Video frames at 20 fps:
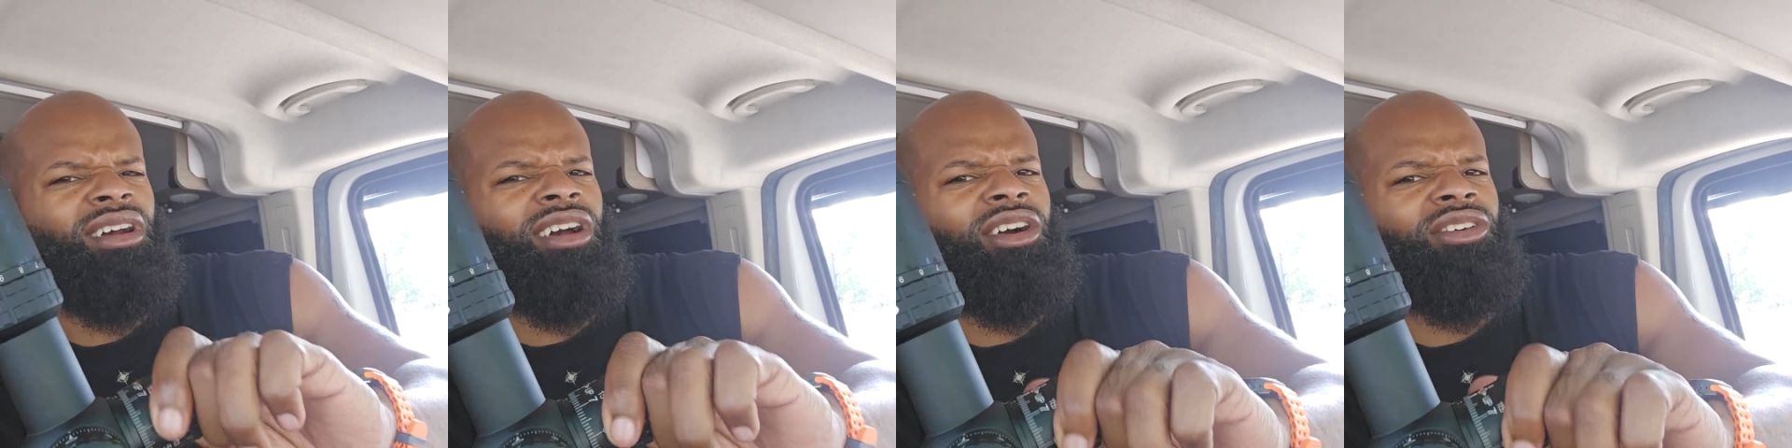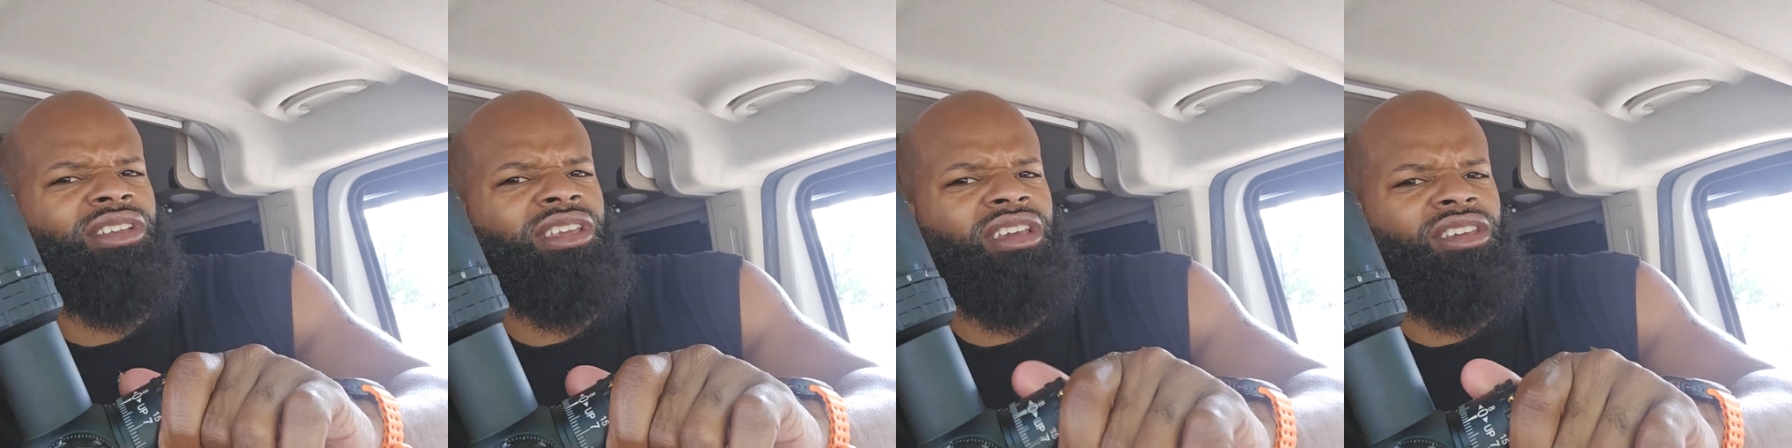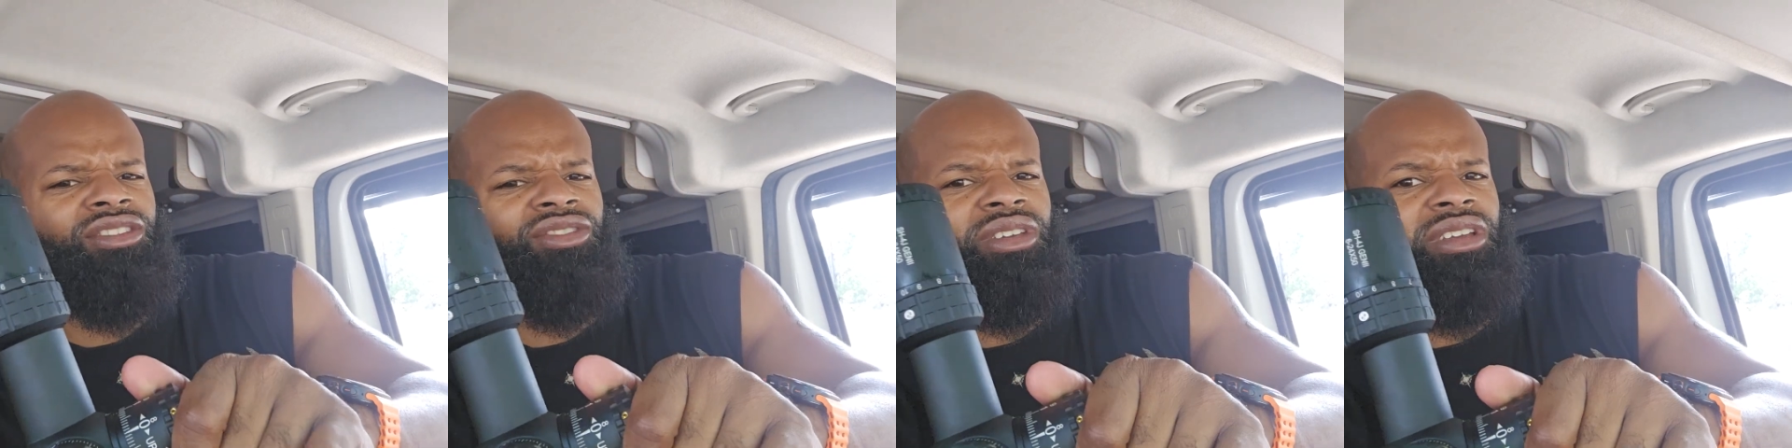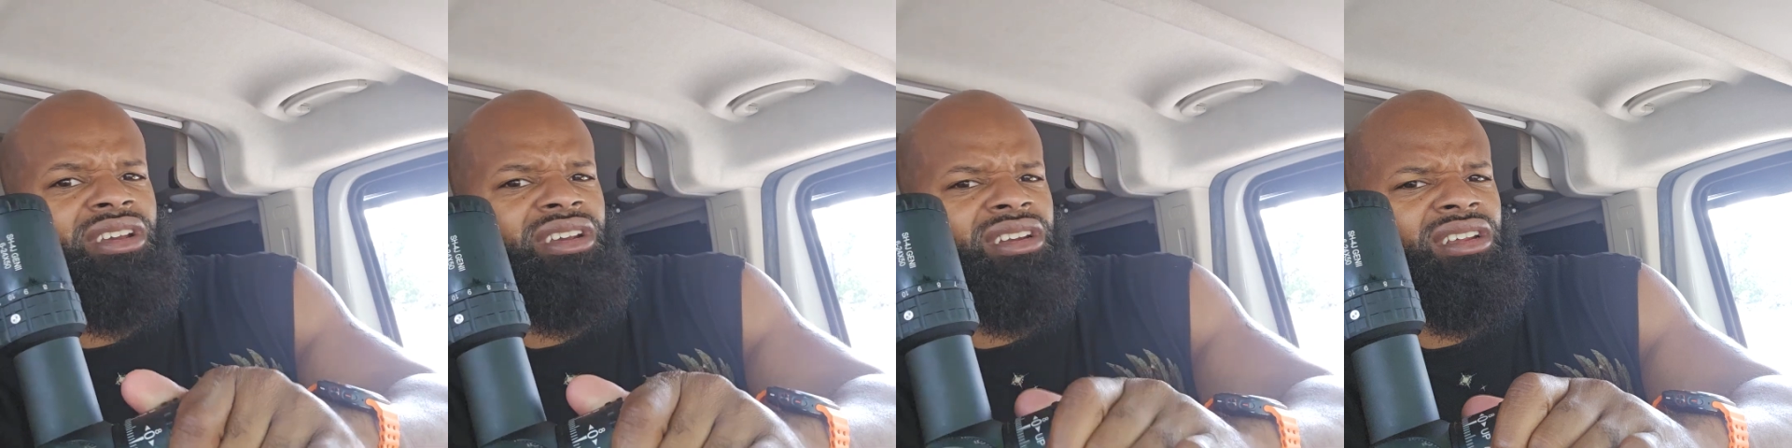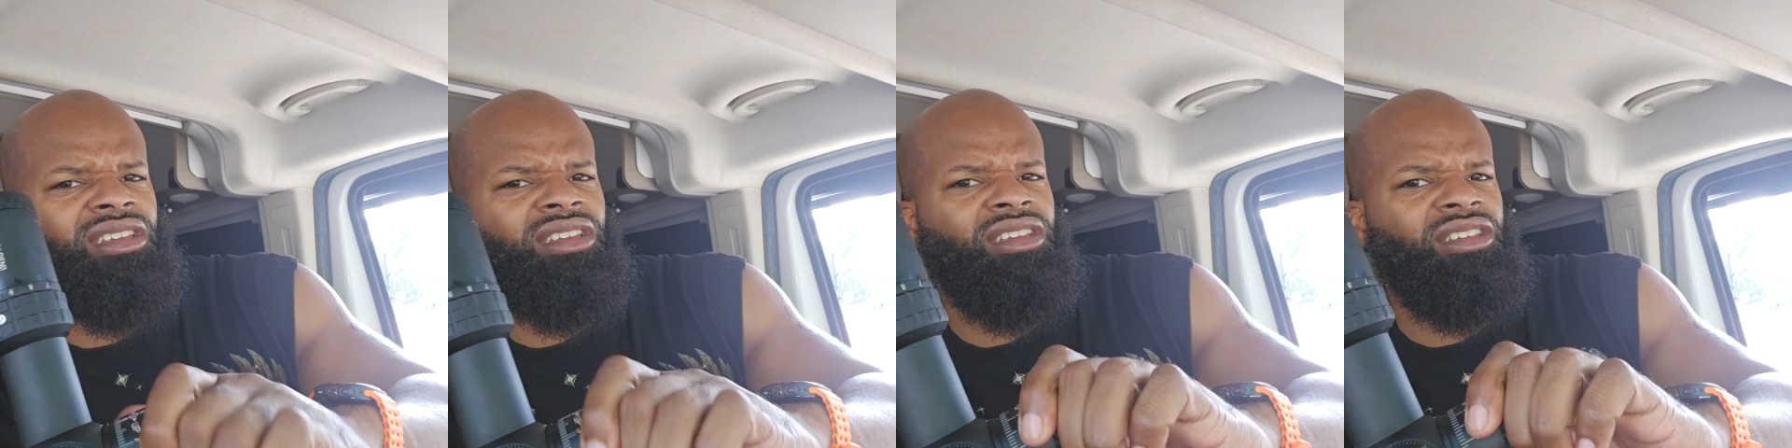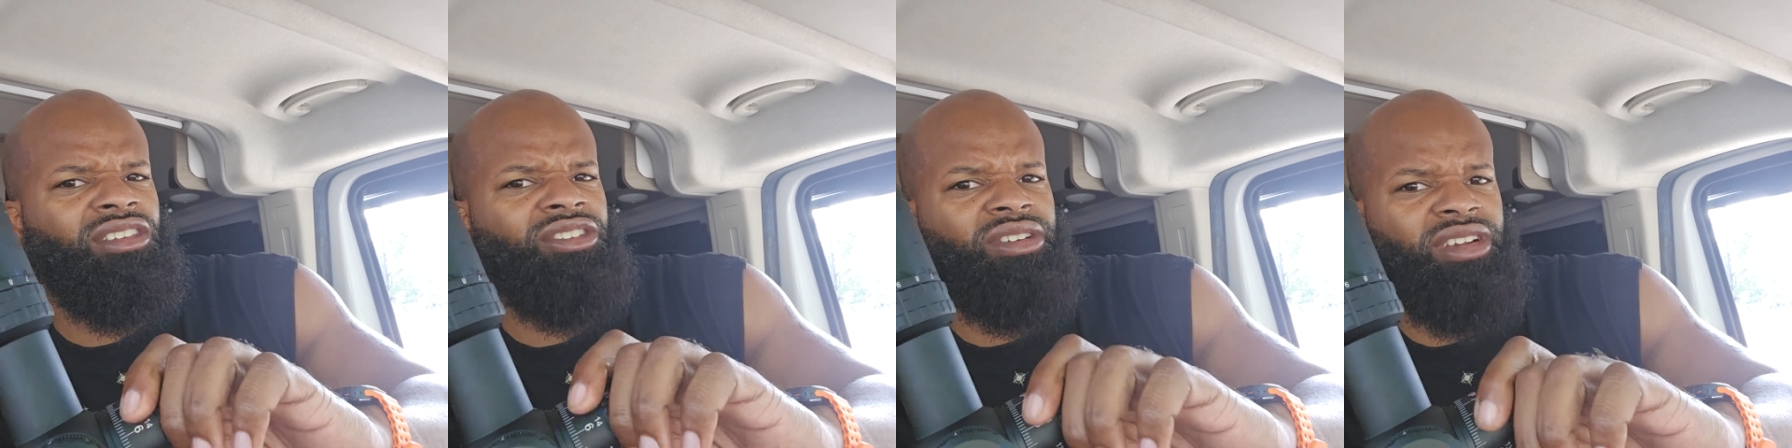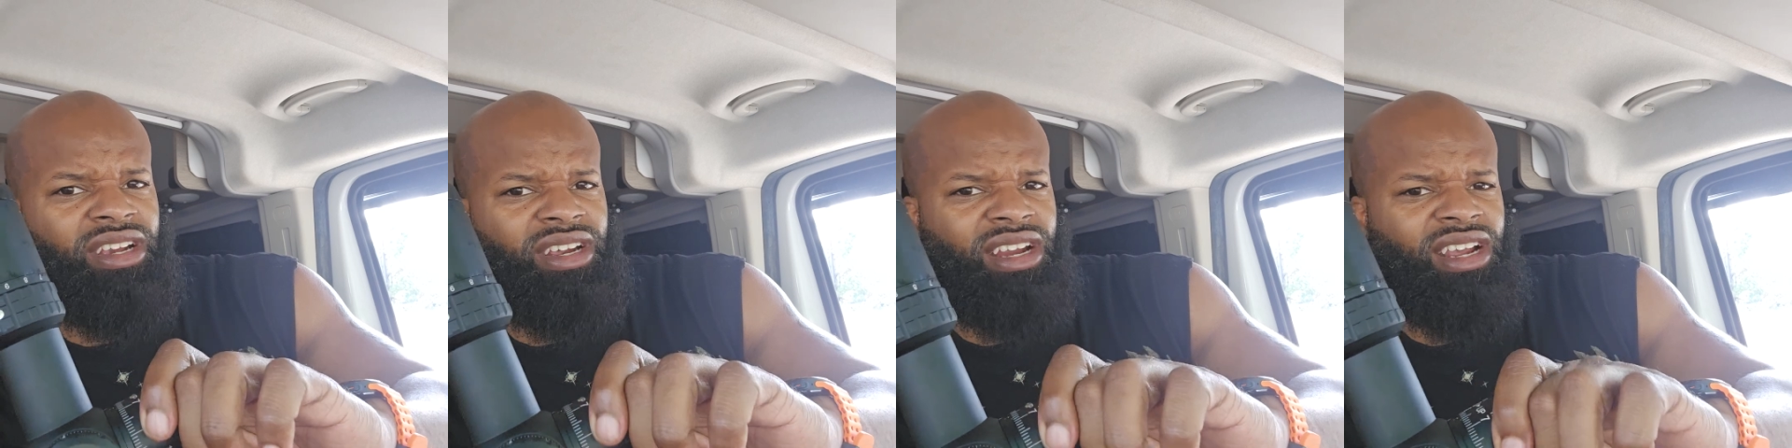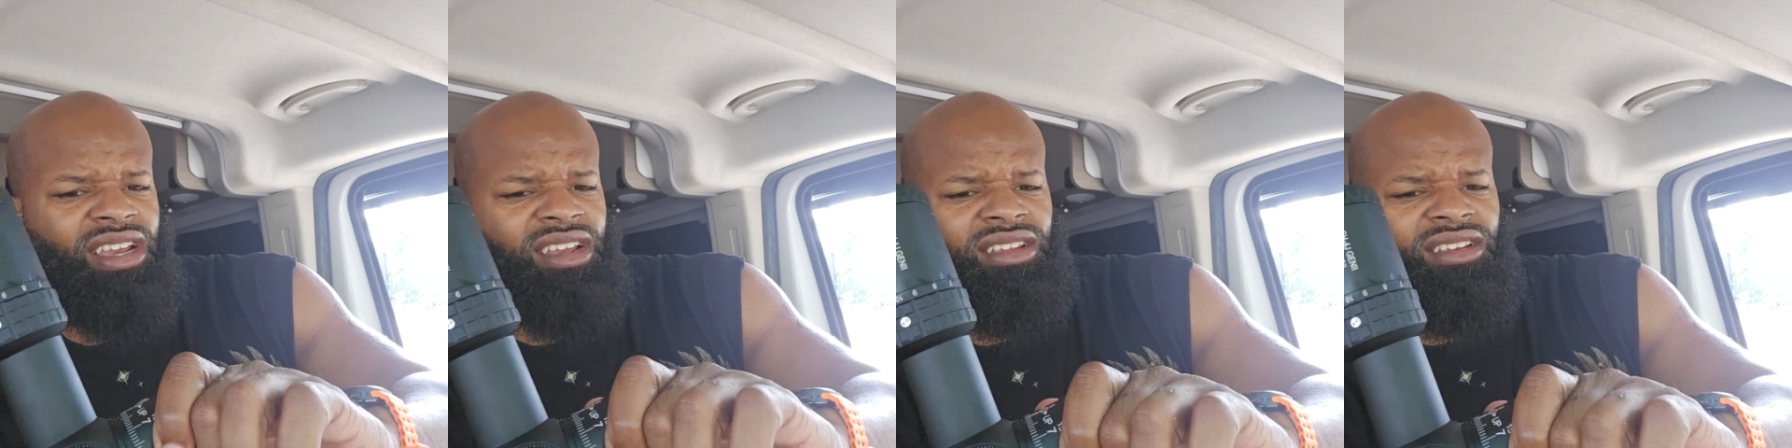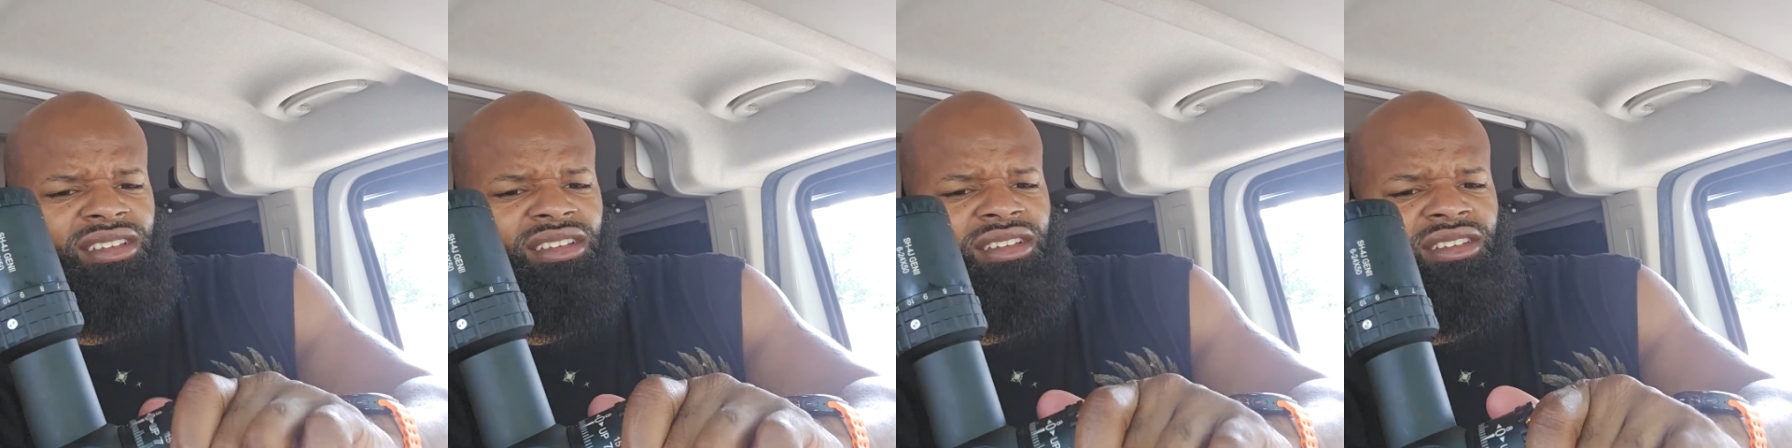oh yeah, you hear that?